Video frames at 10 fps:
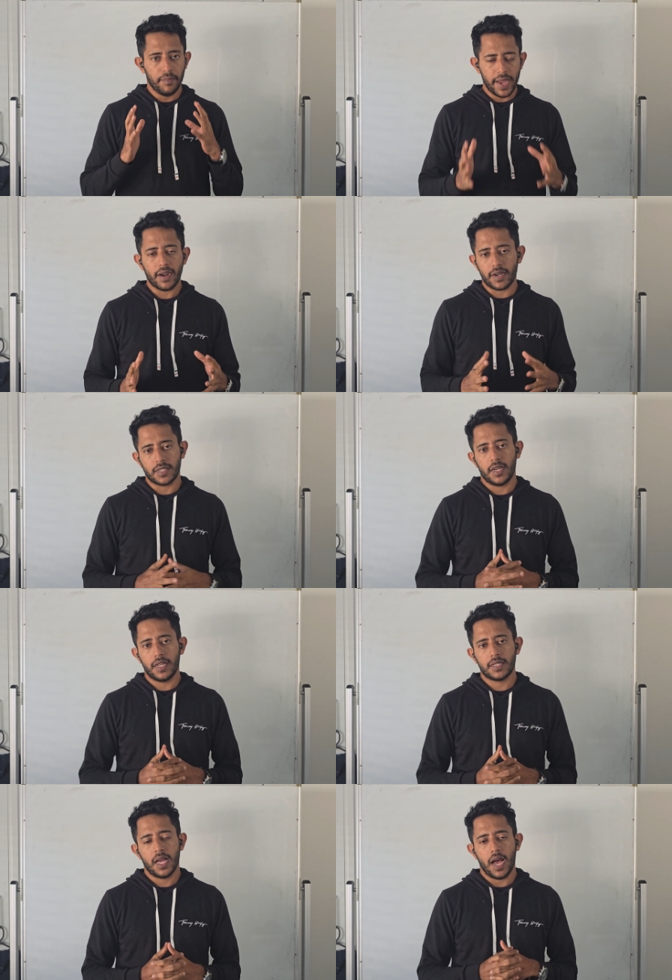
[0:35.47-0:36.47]
main reason
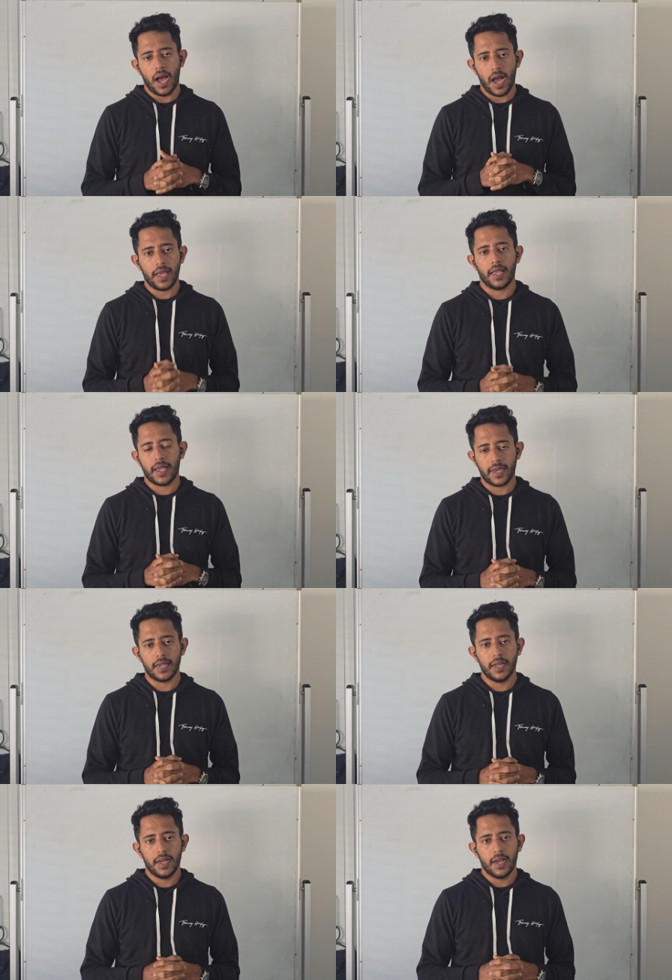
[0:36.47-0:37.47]
is i get
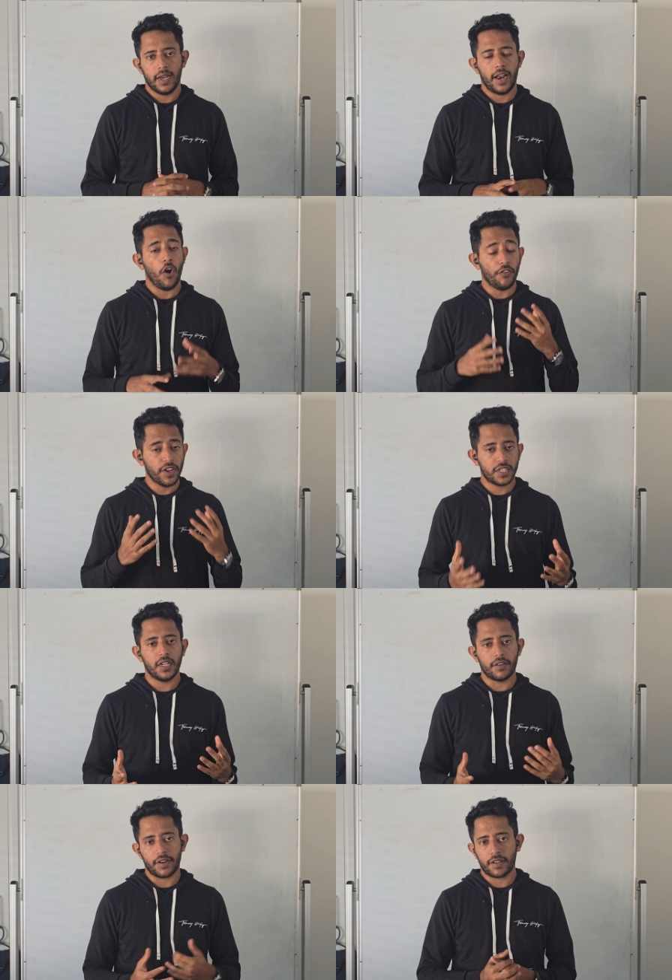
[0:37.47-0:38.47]
an
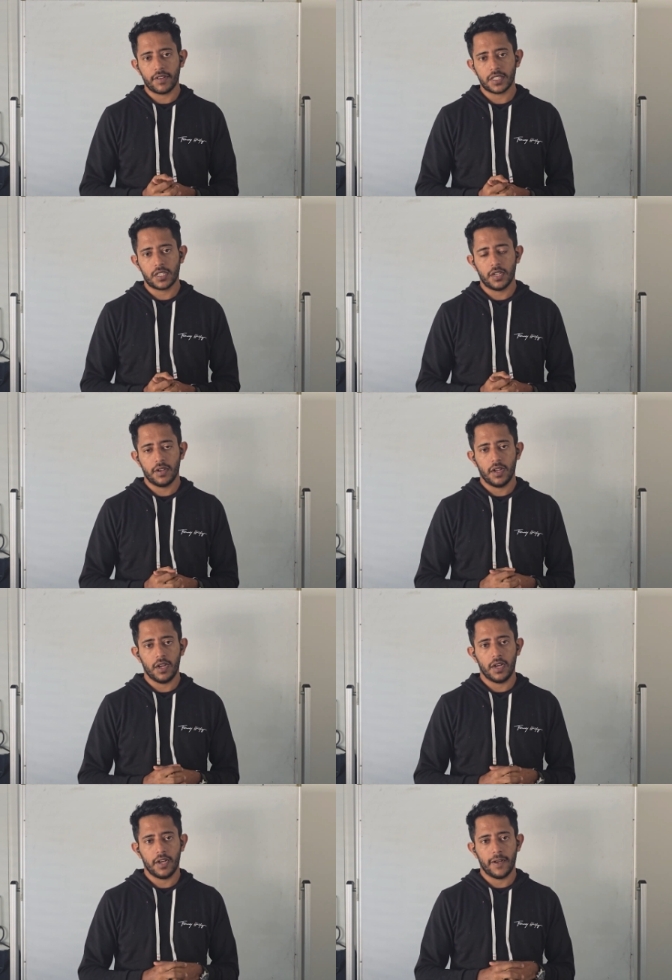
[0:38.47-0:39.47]
official request
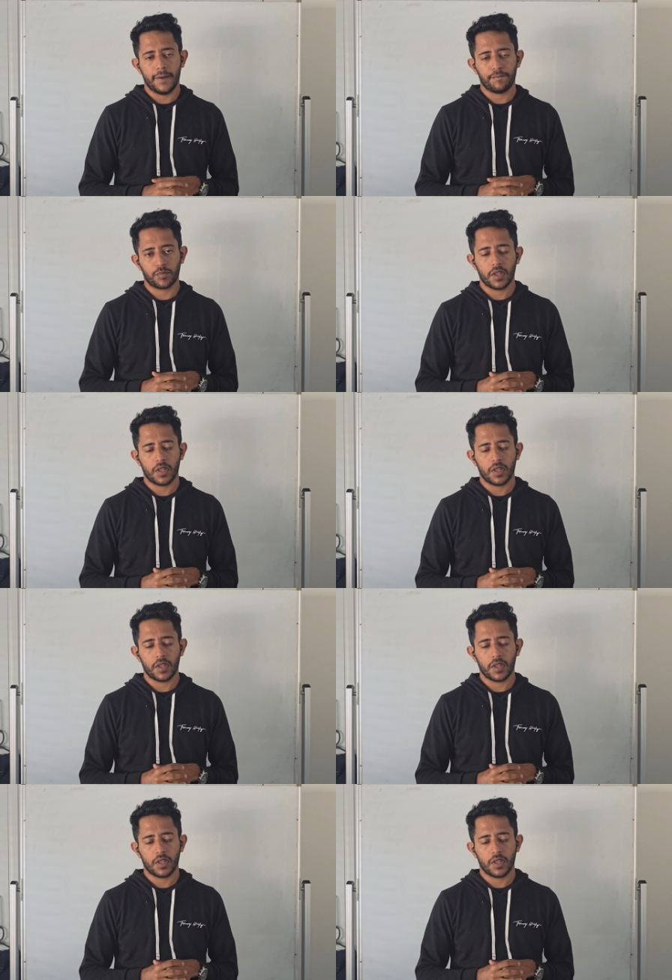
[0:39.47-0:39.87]
uh,